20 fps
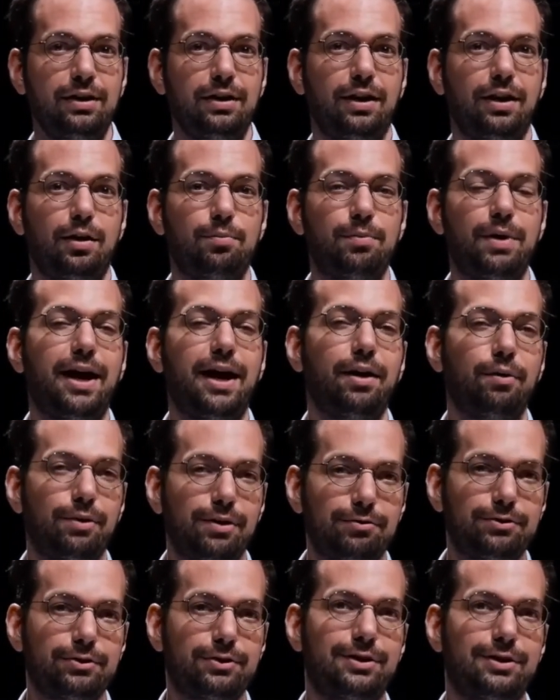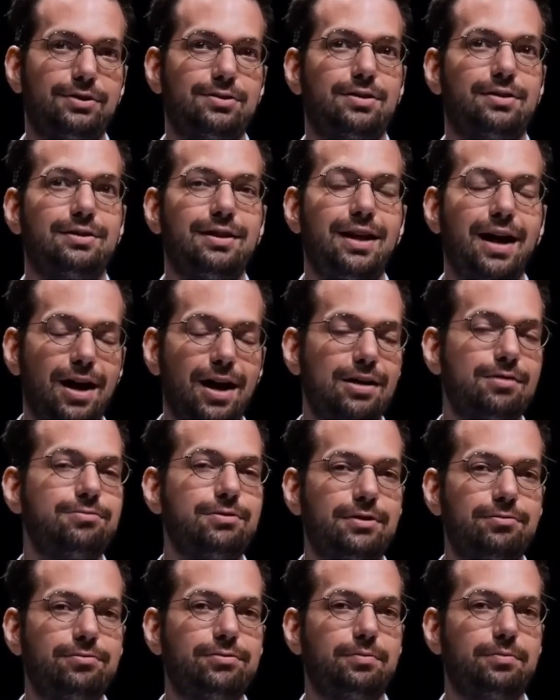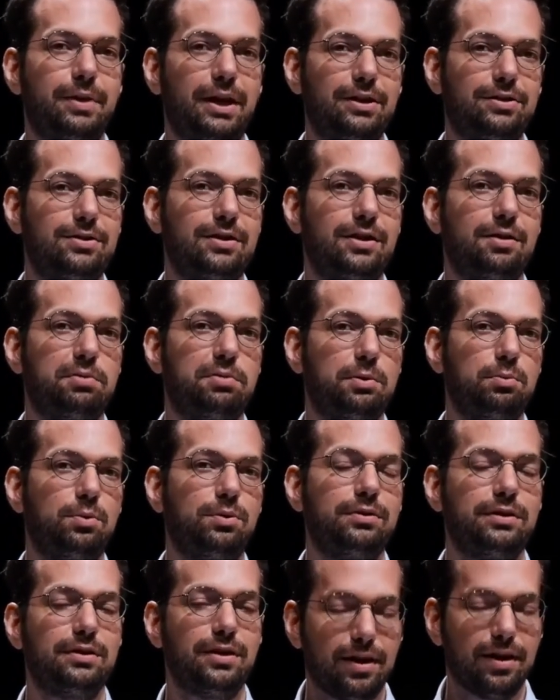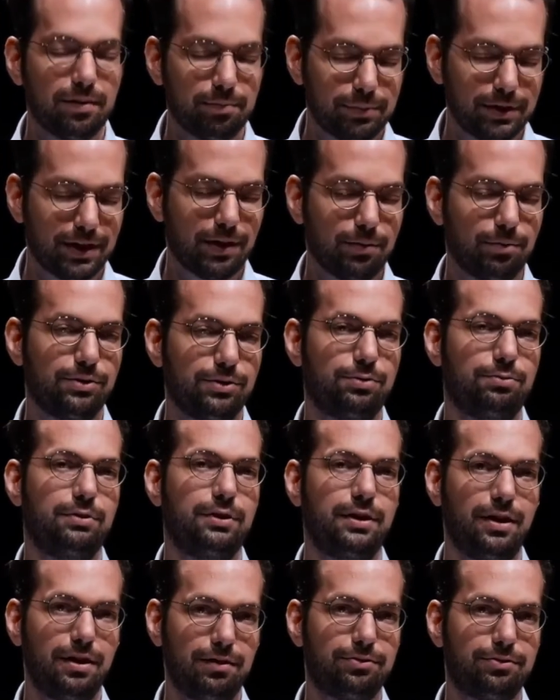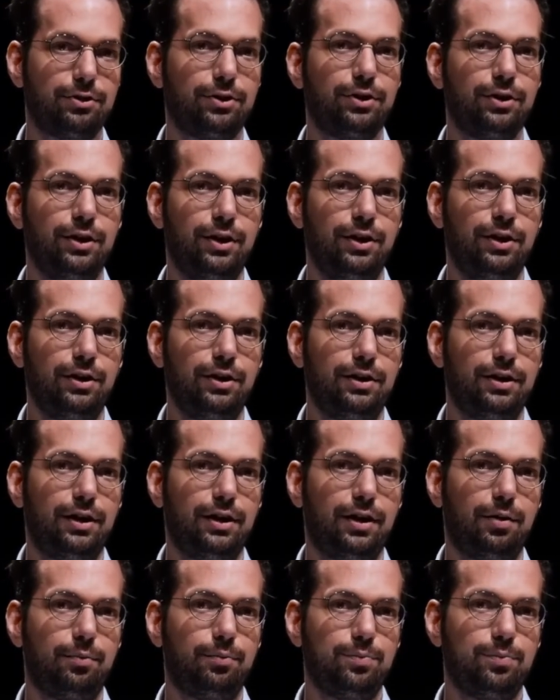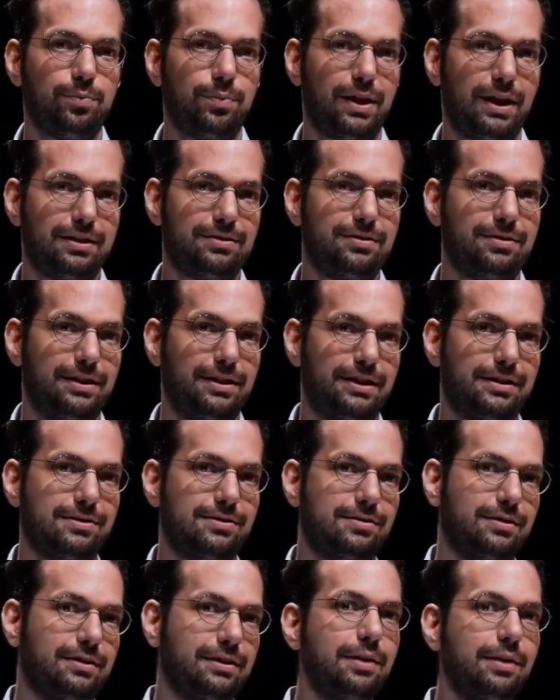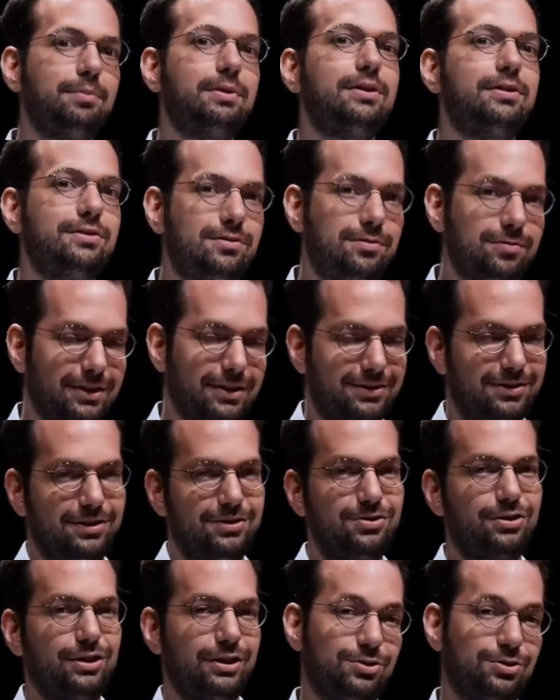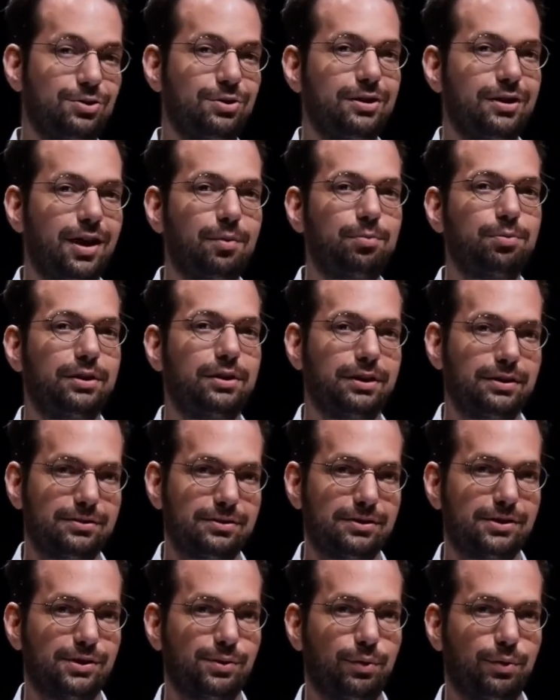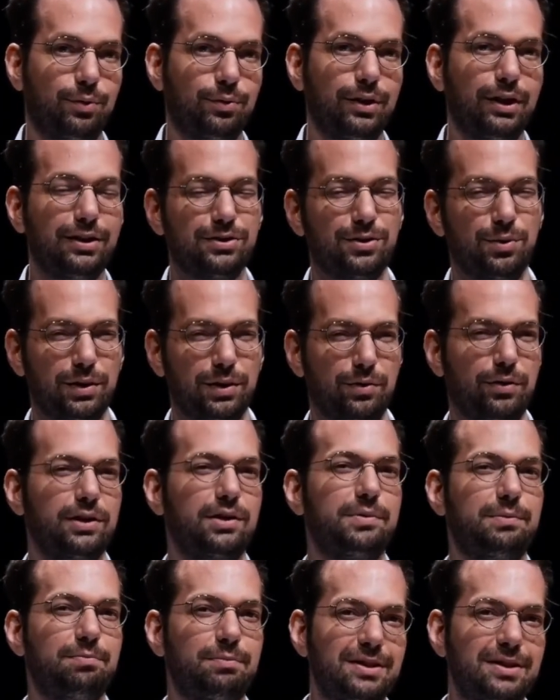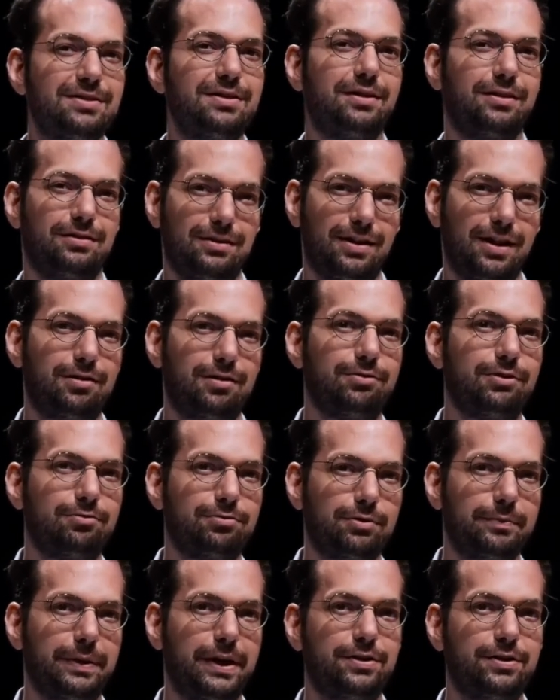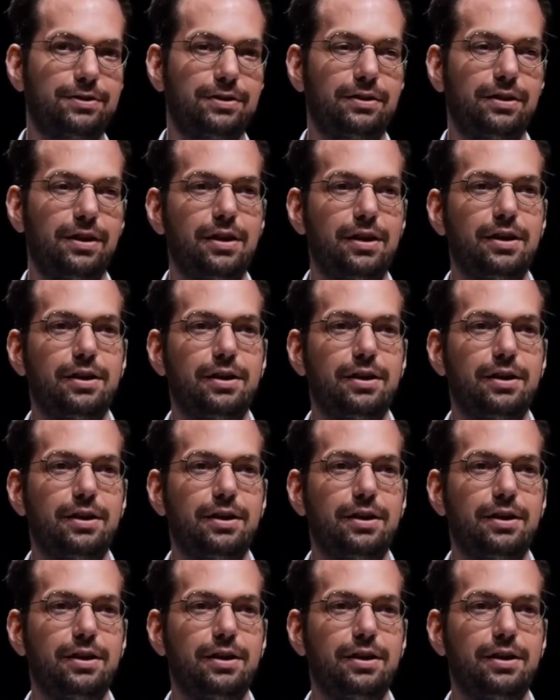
Um, however, there's a lot of information that we will not be able to recover Um, that is limited essentially to the operating system only. So we're going to be missing a lot of information.